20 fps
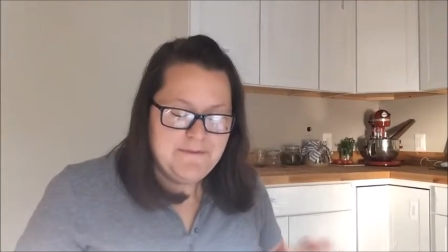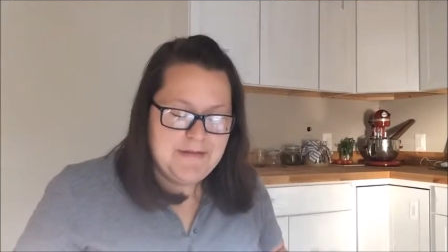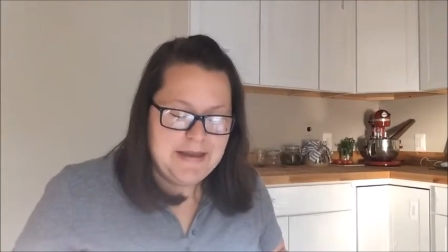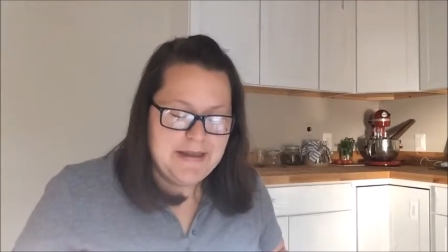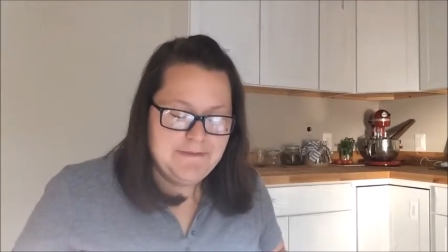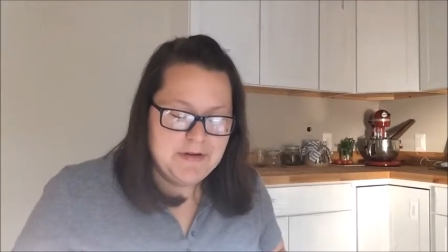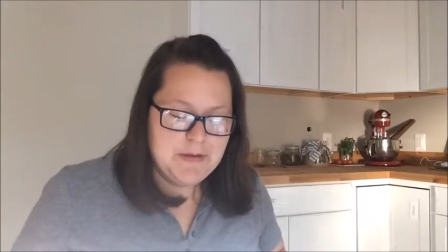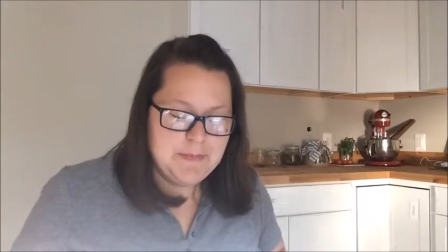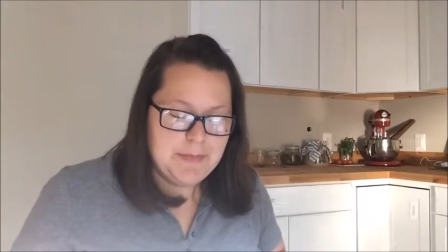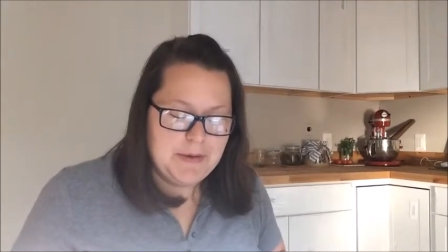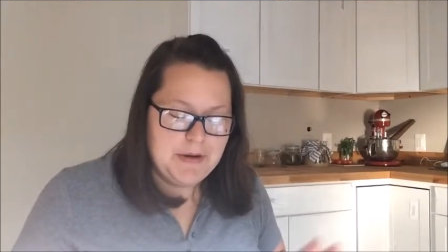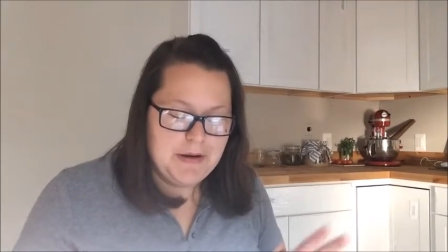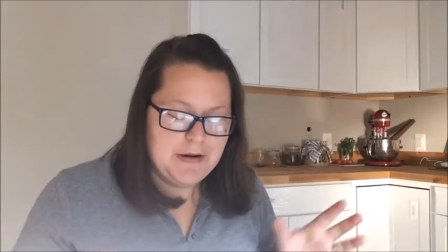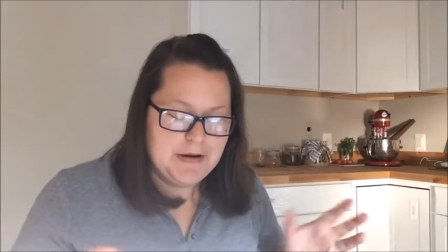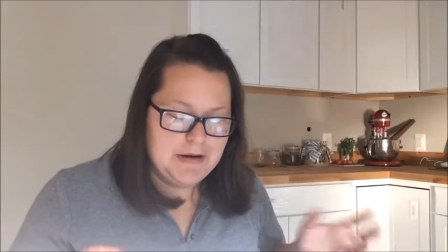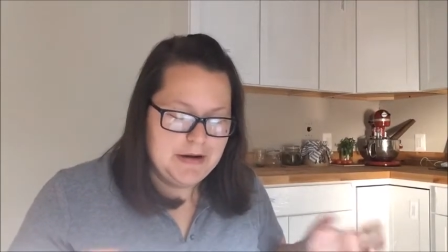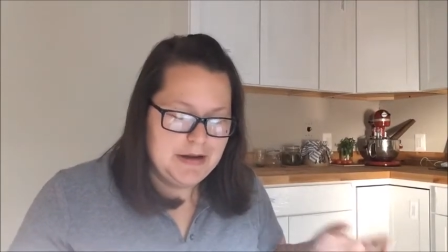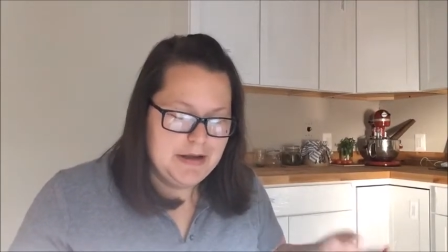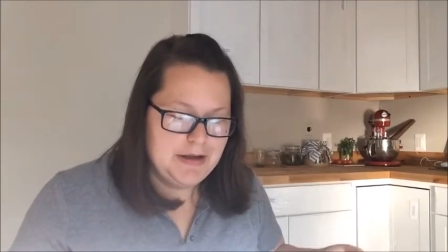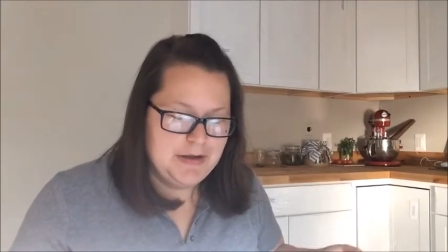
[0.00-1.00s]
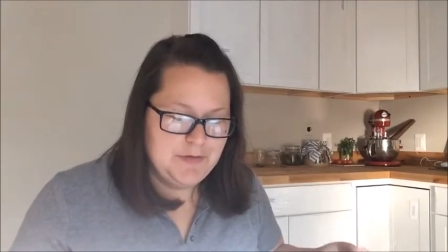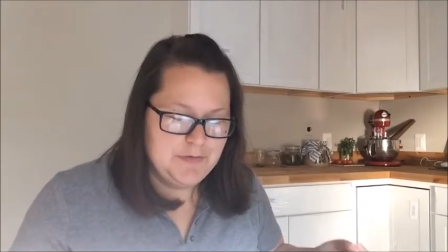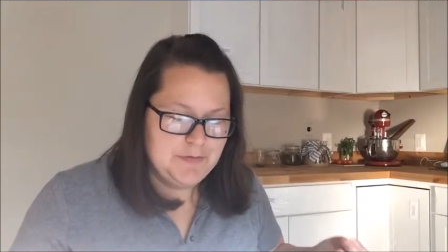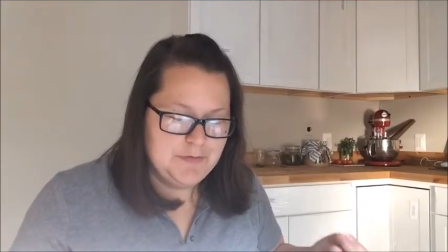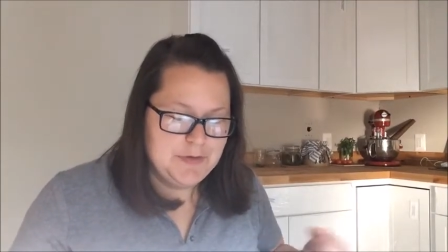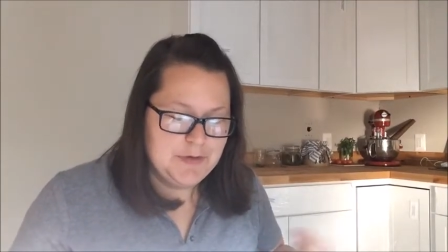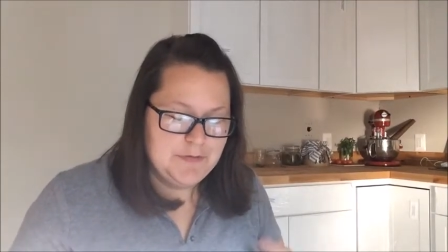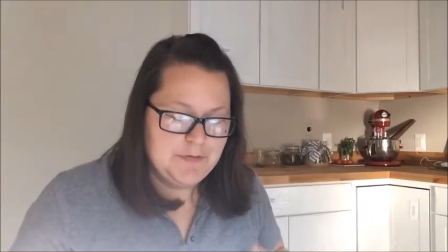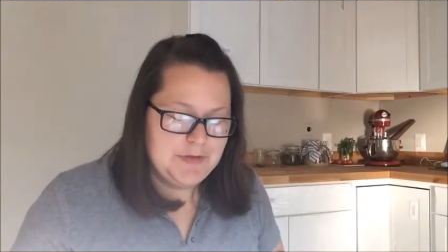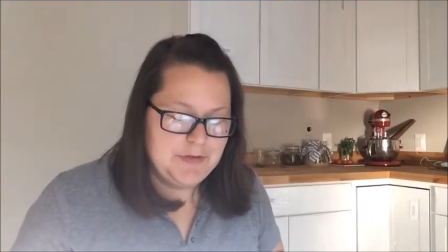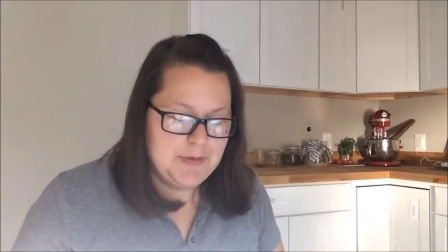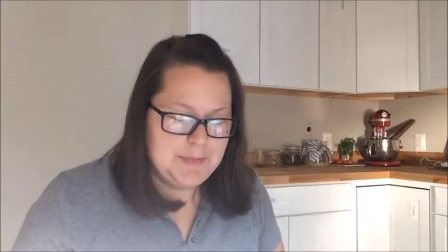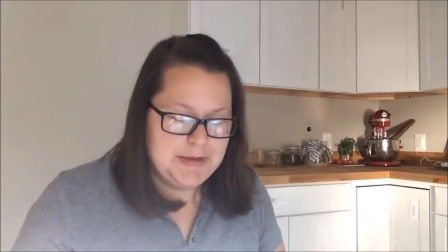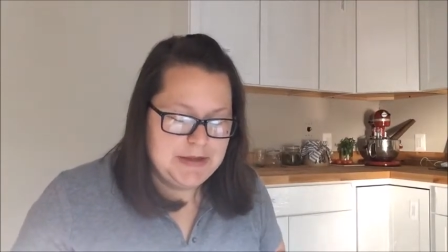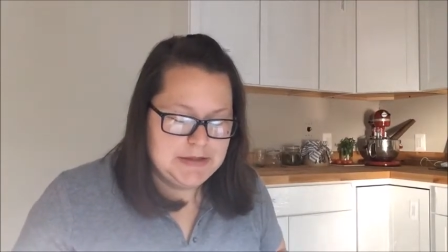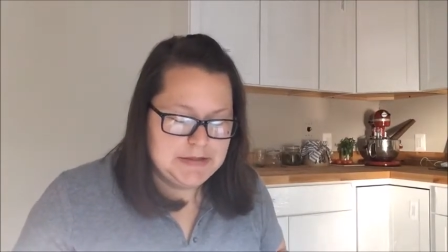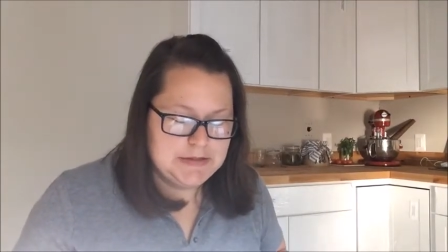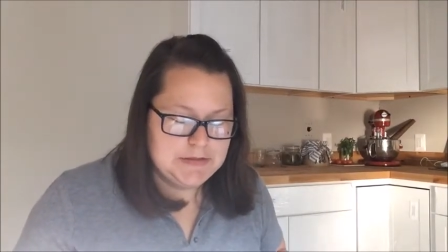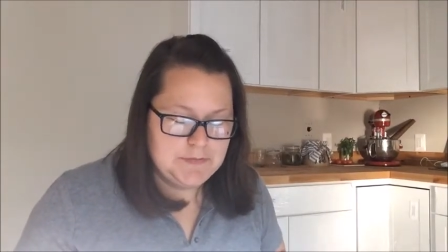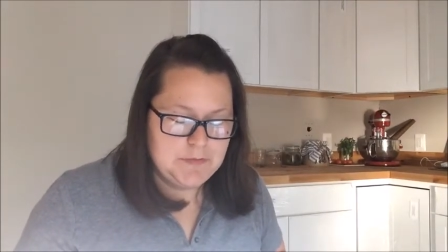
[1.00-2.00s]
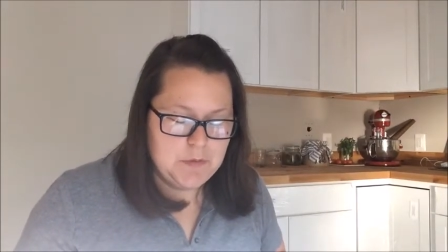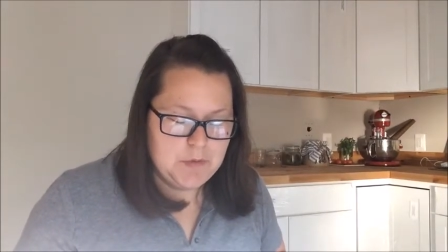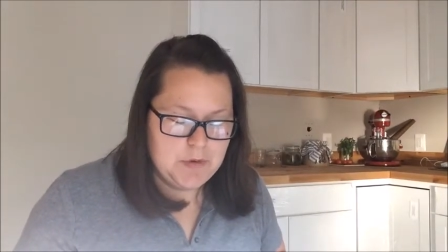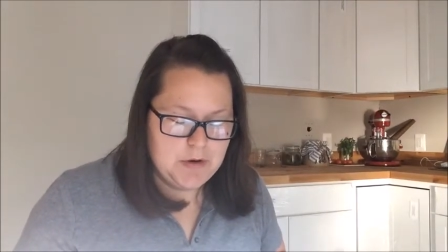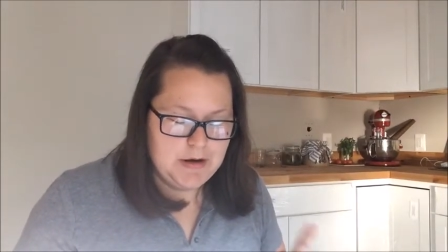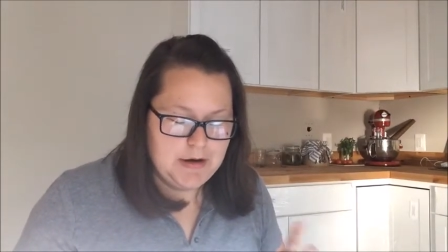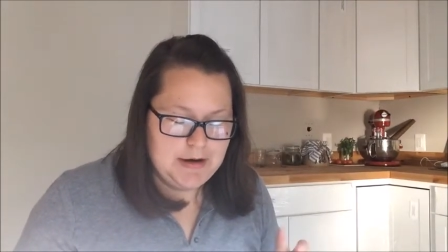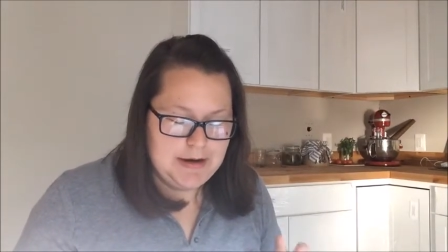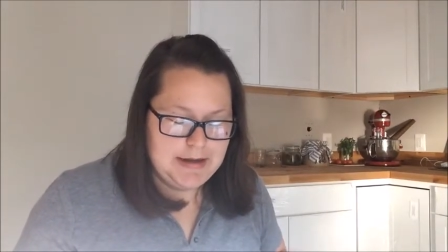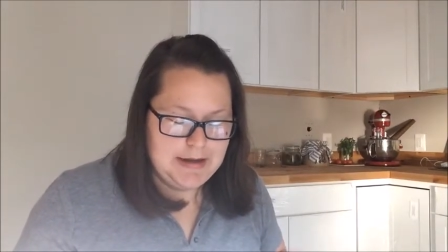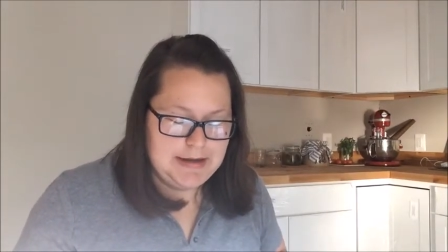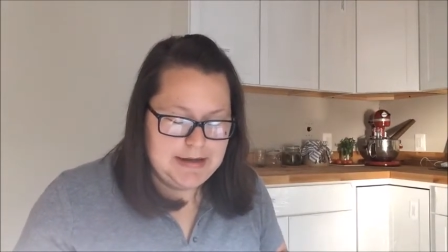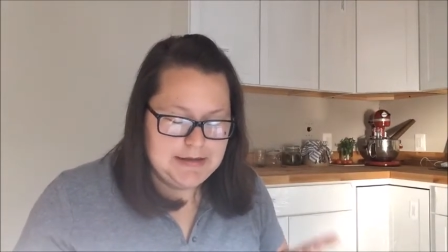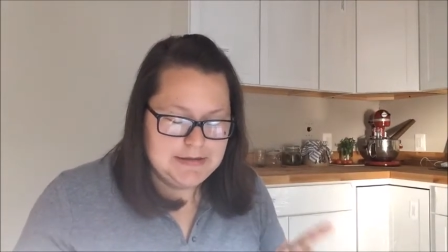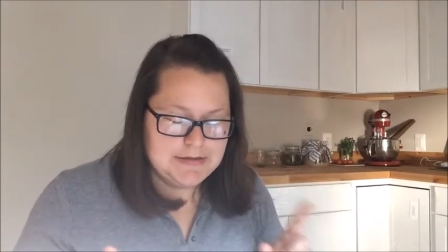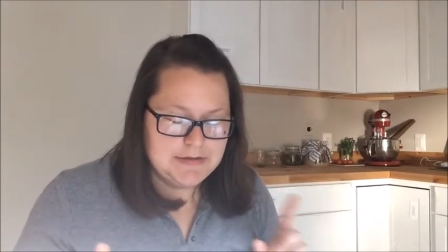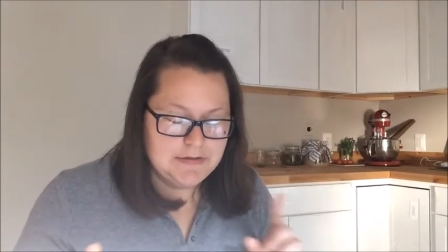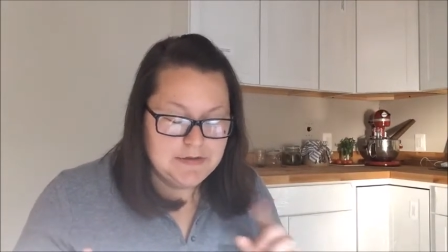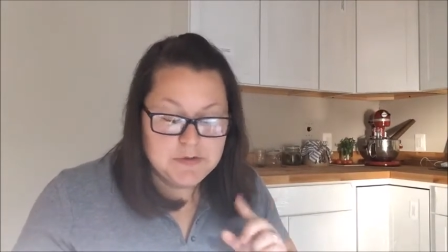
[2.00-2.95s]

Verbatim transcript: favorite part of Philippians 4 8,